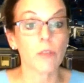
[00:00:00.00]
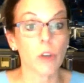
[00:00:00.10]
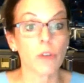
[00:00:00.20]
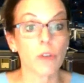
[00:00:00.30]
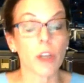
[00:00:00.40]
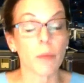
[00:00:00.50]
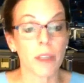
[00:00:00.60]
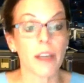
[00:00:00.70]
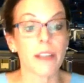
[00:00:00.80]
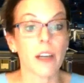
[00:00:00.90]

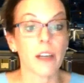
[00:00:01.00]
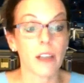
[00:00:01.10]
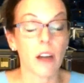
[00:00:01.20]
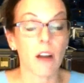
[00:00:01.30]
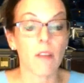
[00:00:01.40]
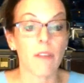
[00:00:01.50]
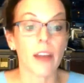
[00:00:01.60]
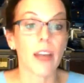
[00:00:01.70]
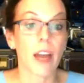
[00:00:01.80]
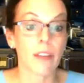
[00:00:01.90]
vote.pa.gov,
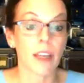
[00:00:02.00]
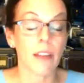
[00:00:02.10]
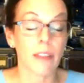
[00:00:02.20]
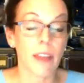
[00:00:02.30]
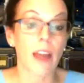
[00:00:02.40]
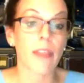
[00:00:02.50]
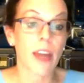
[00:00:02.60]
and navigate that.